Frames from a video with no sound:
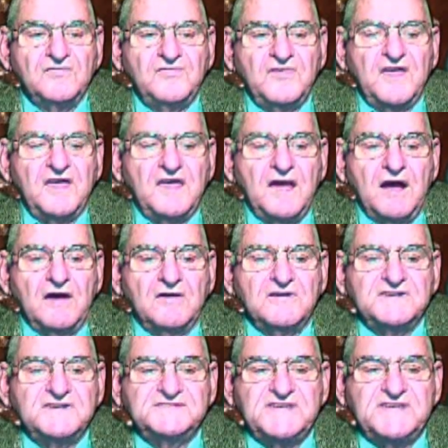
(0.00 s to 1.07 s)
They are
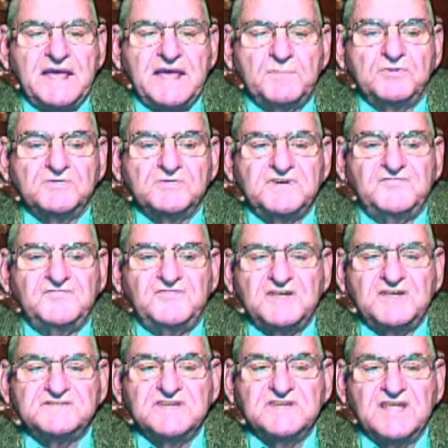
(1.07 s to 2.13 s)
examples of
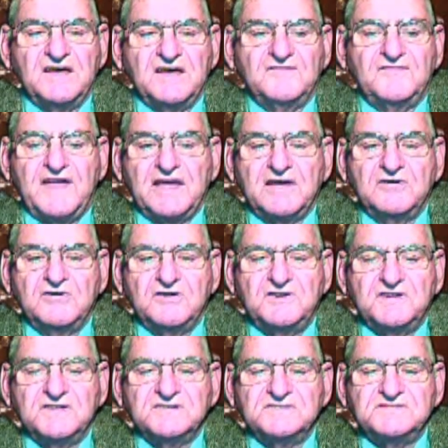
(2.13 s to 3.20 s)
His love and
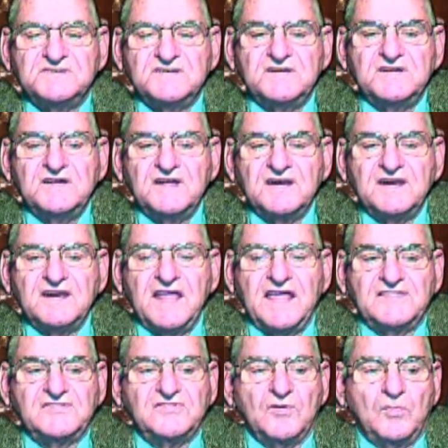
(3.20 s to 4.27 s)
goodness,
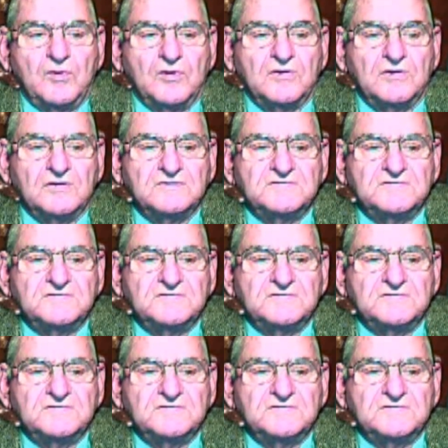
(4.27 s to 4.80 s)
not the world's.